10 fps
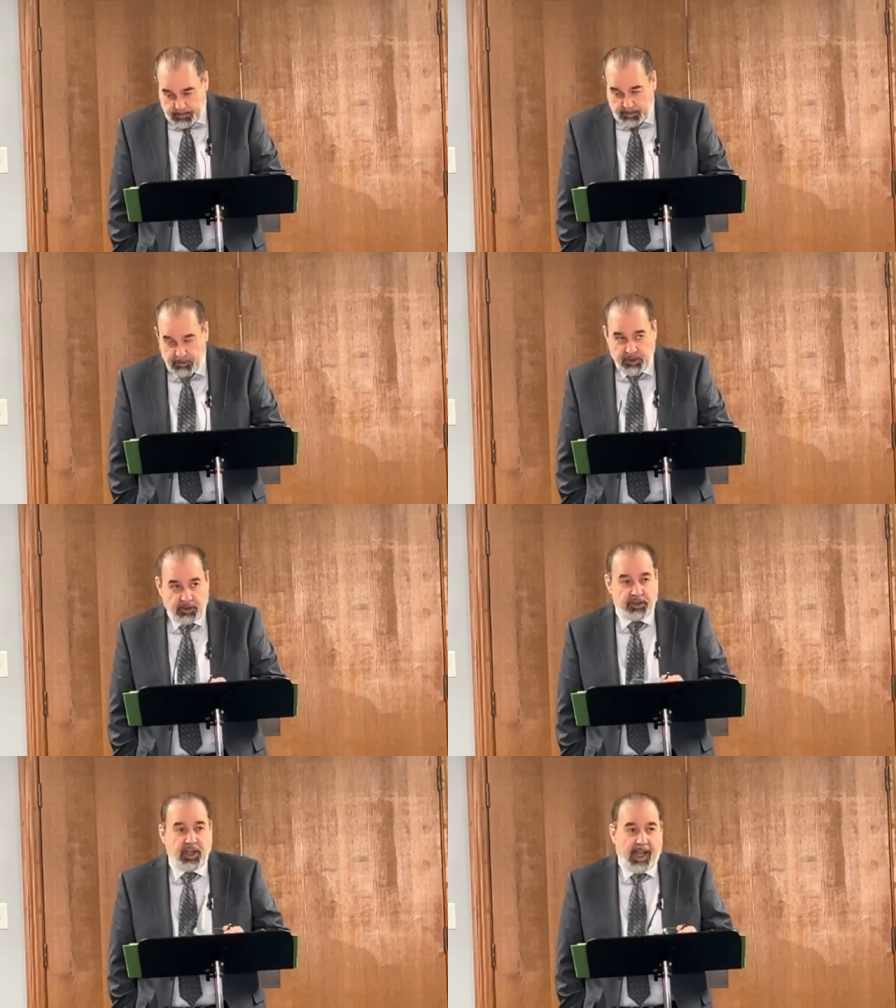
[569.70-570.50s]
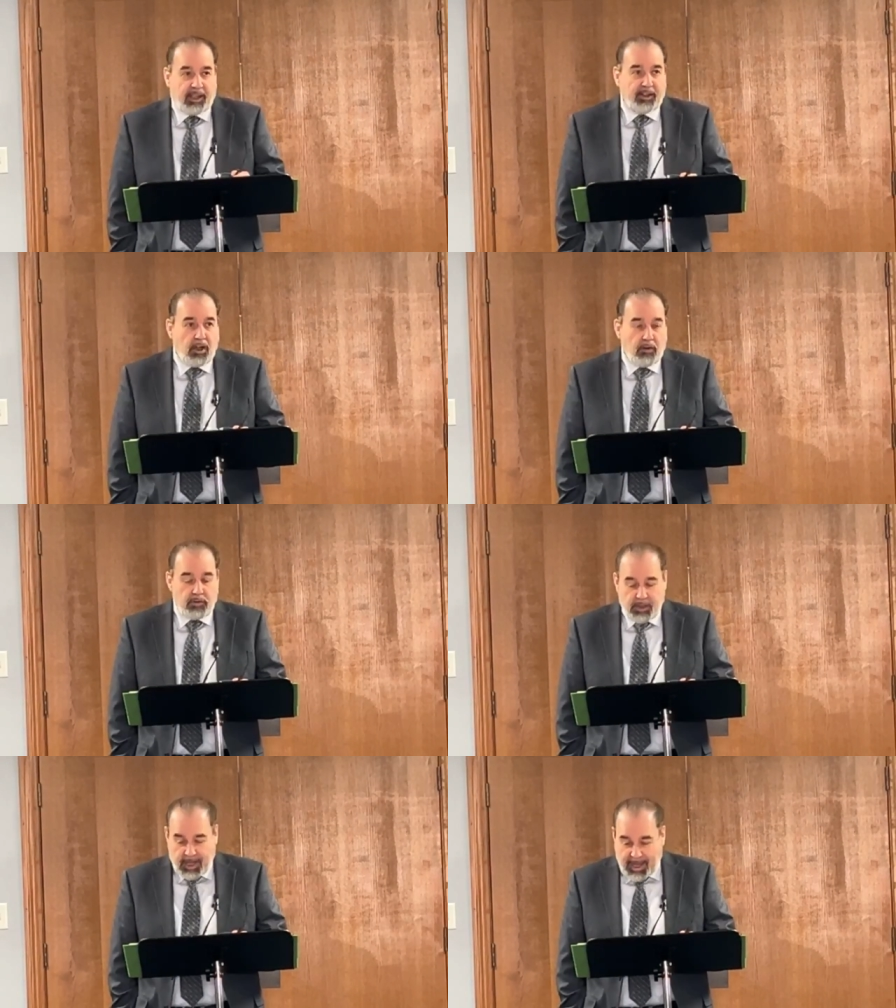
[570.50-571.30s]
Spiritual child
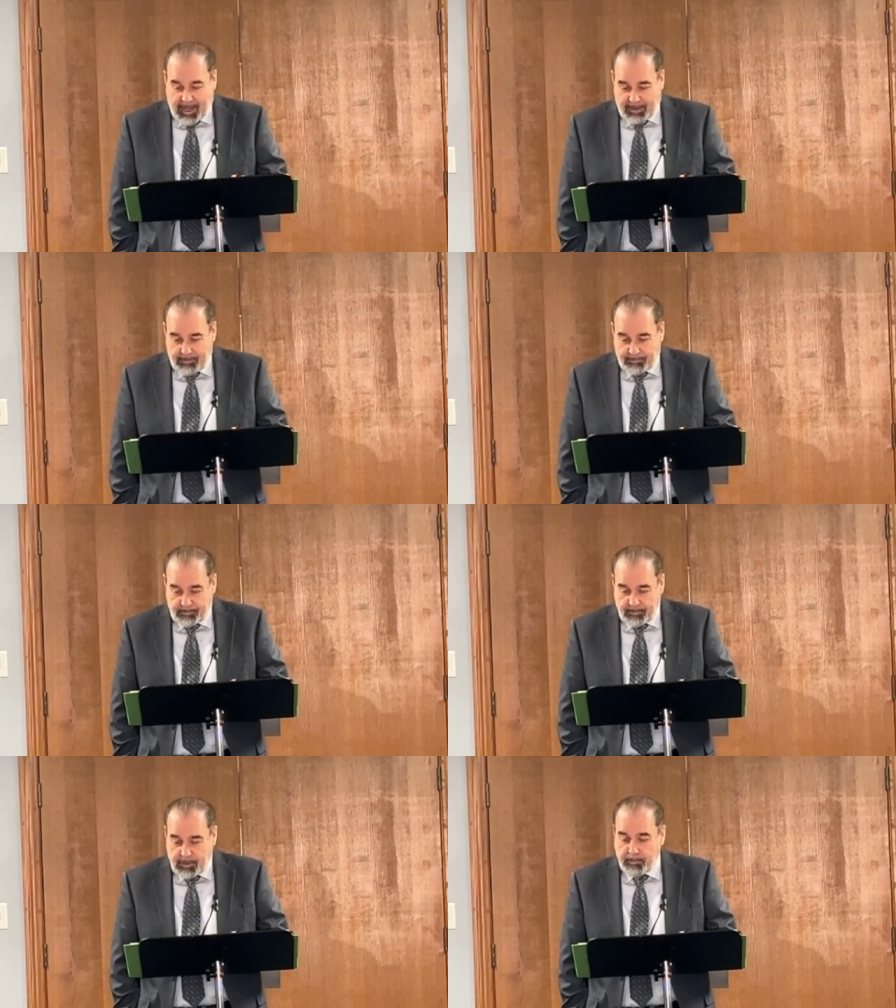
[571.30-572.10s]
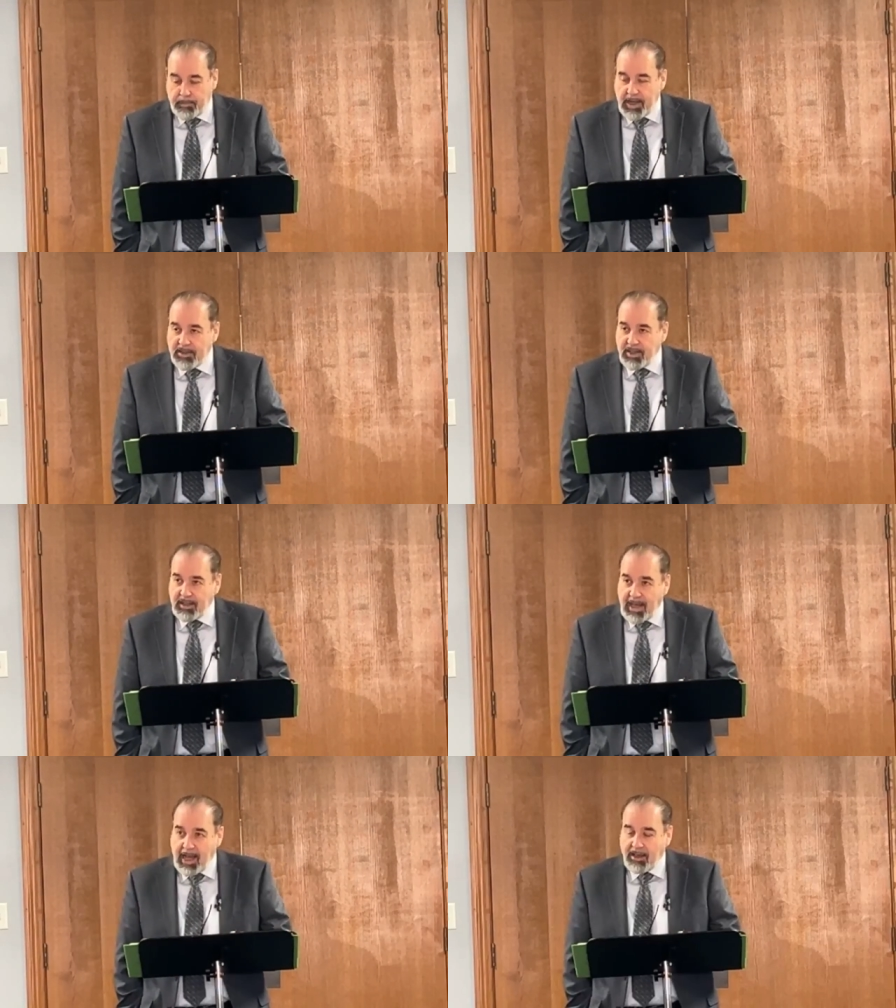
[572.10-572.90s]
knows God, the
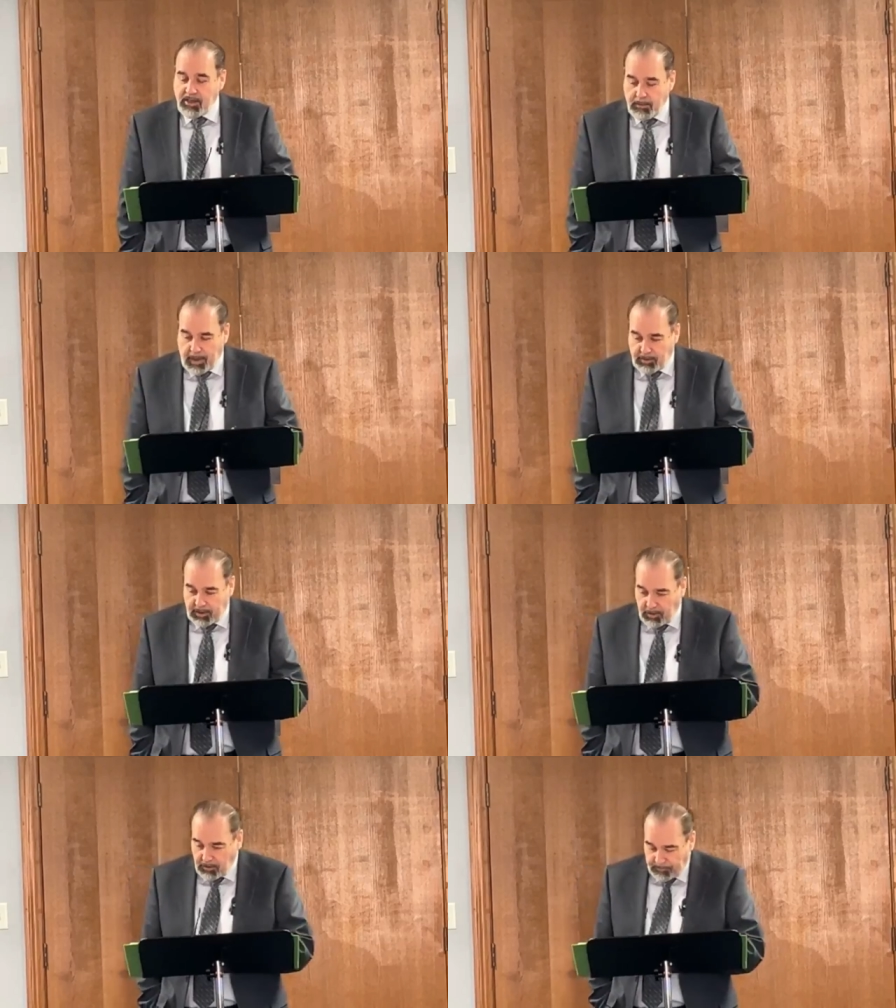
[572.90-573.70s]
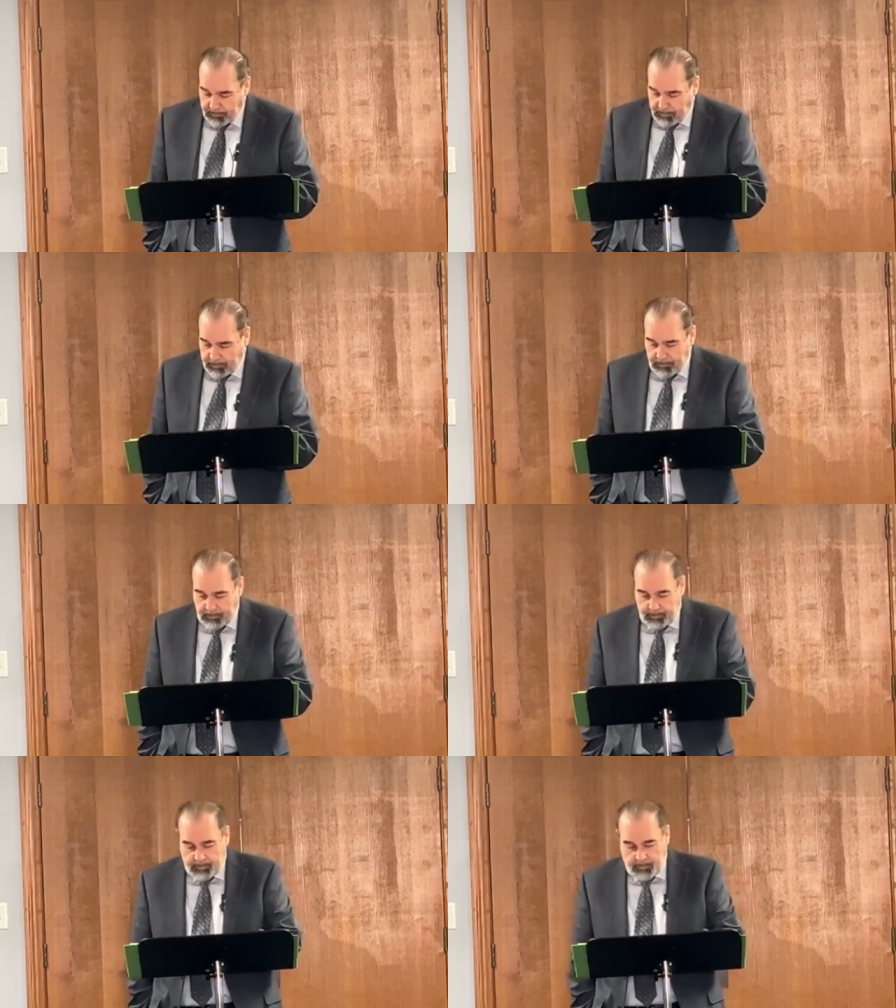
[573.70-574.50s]
basic knowledge about their
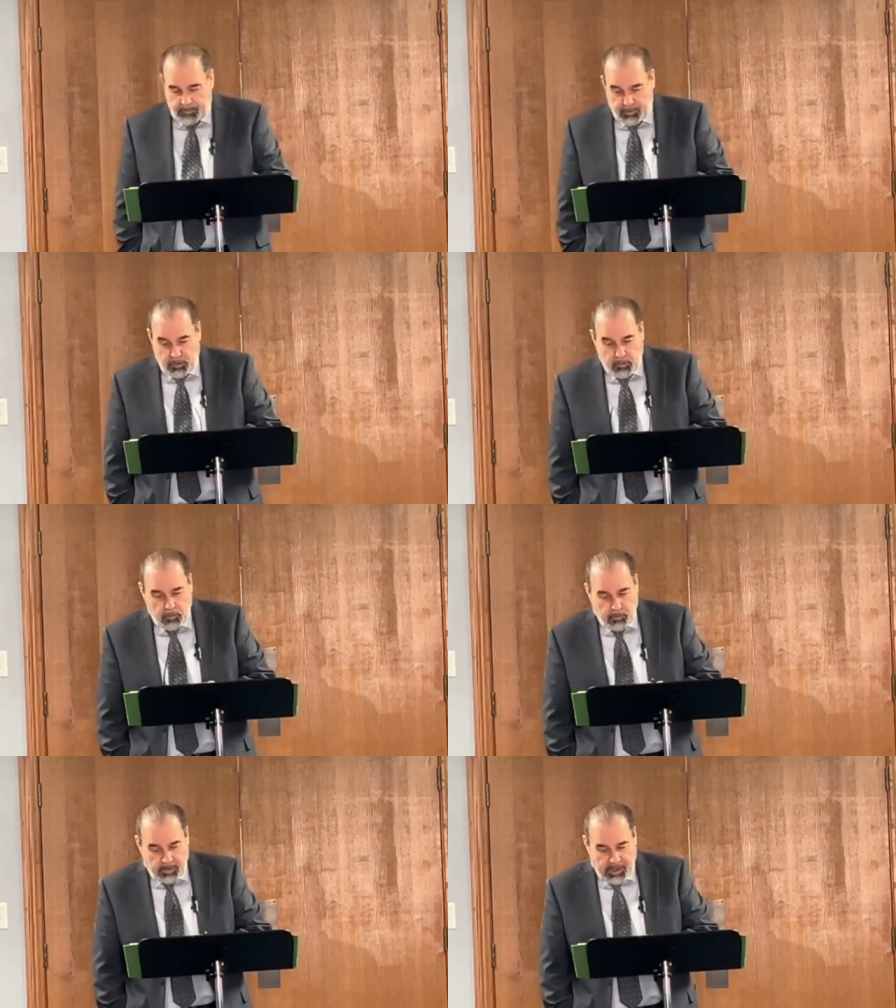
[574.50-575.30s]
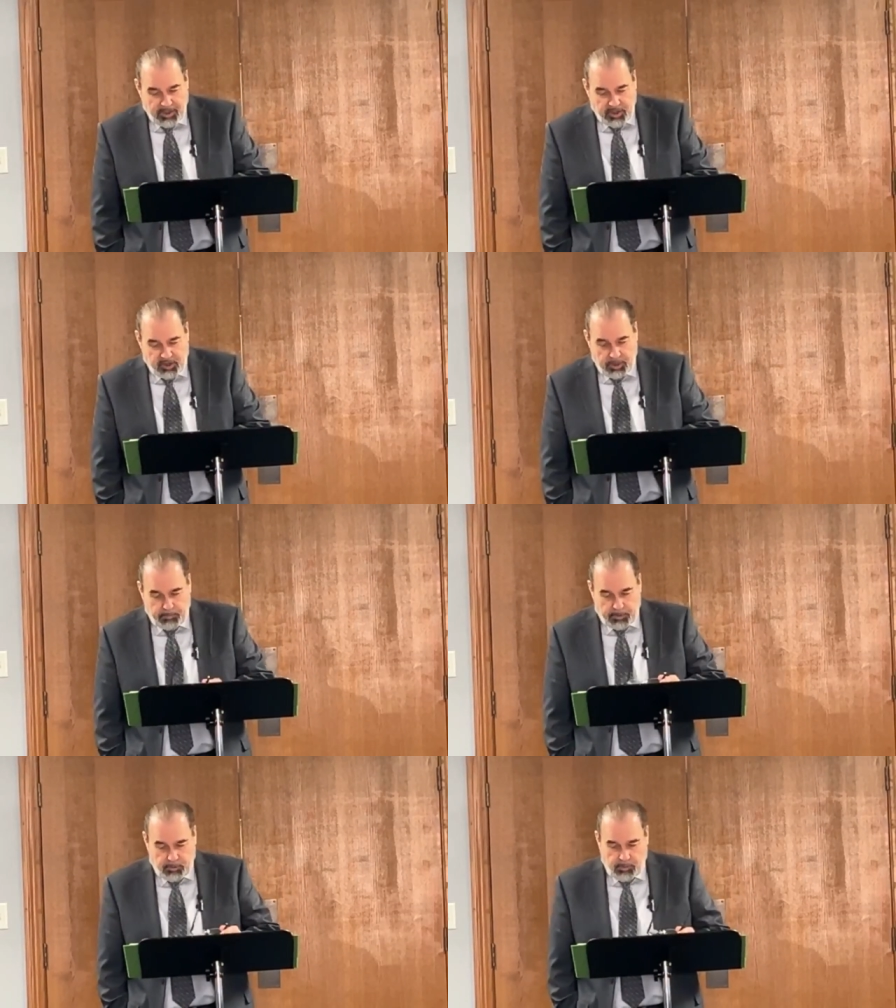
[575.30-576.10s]
new
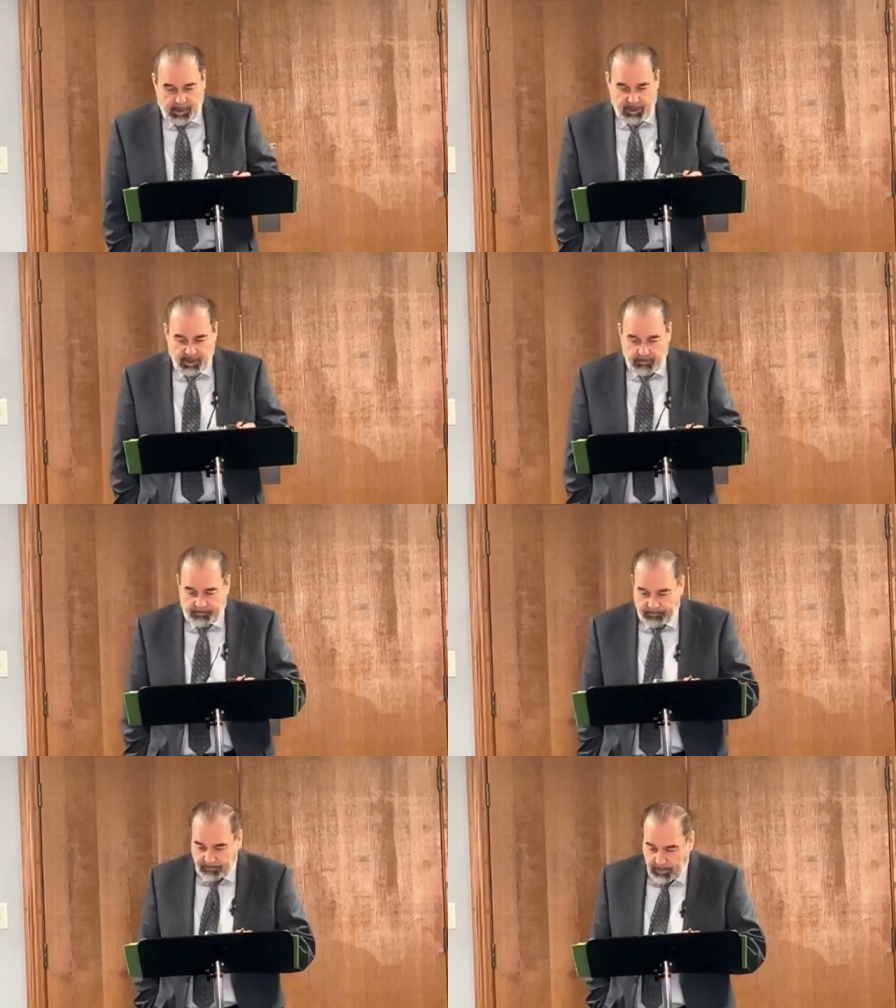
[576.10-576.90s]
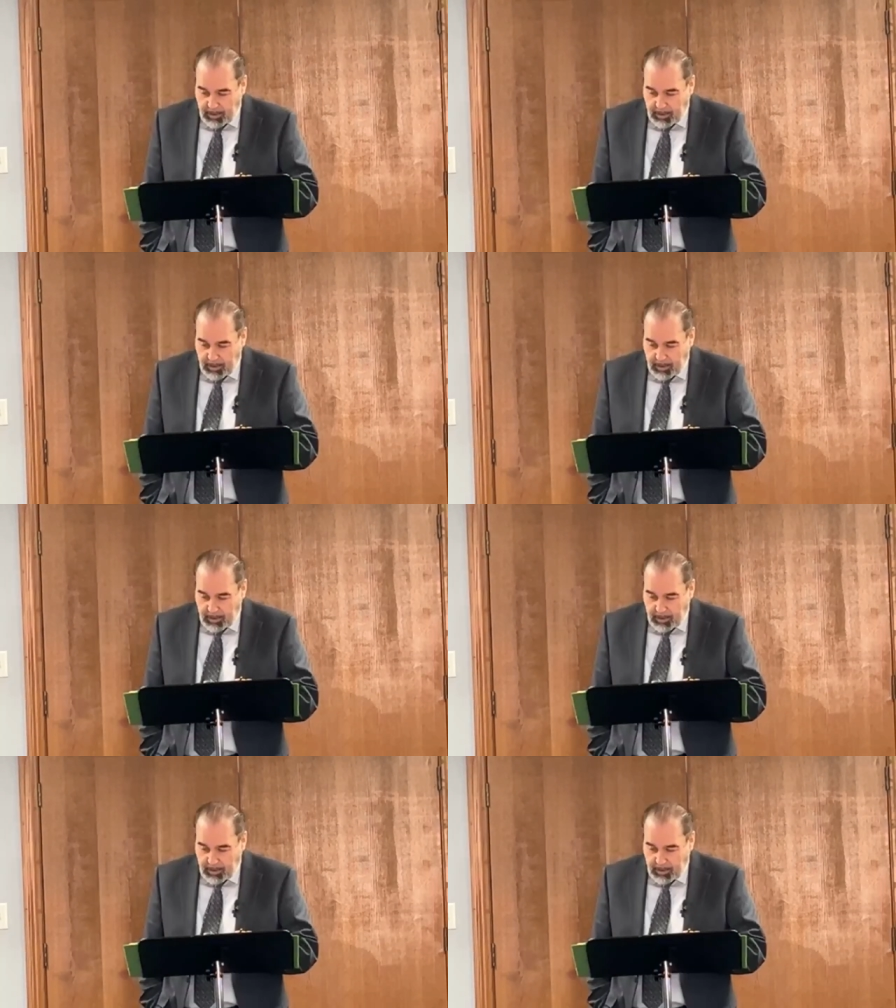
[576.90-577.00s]
relationship with Christ.